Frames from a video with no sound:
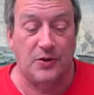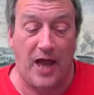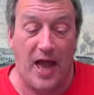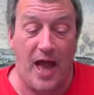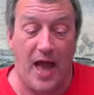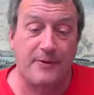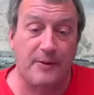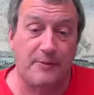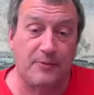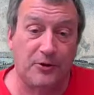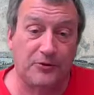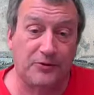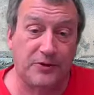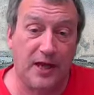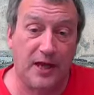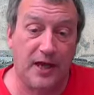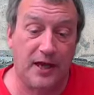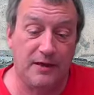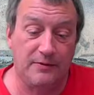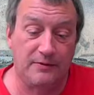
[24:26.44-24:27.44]
So happy
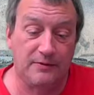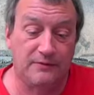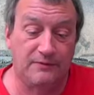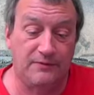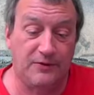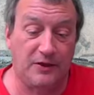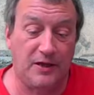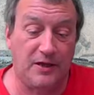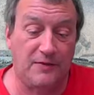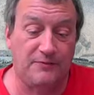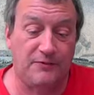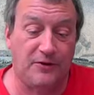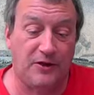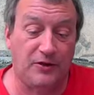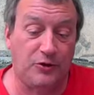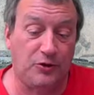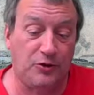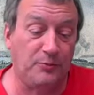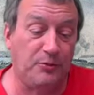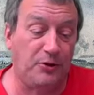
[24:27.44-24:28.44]
birthday, Wilhelm
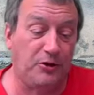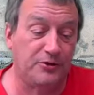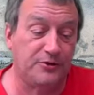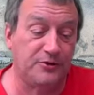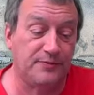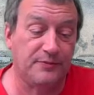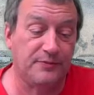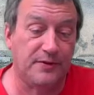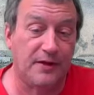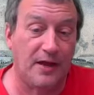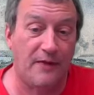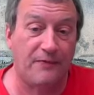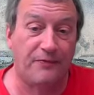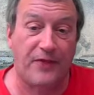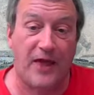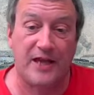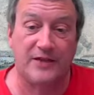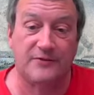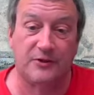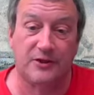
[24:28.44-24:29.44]
von Humboldt,
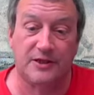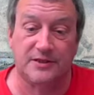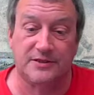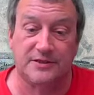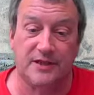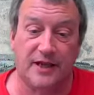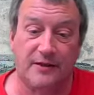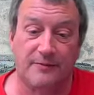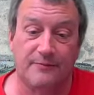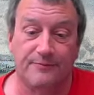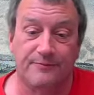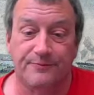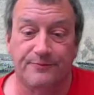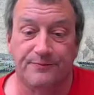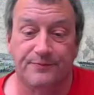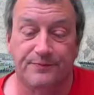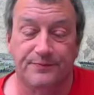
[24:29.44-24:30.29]
and thanks for listening.